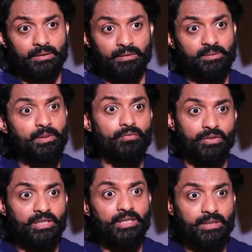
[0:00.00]
respect for
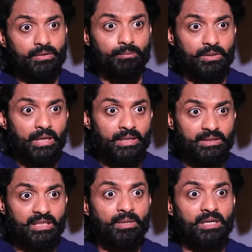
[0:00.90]
the director and
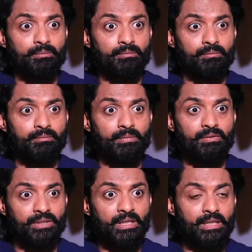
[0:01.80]
Sathmanam
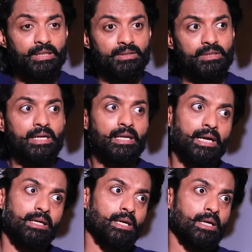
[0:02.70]
Bhavati Anni Teesara and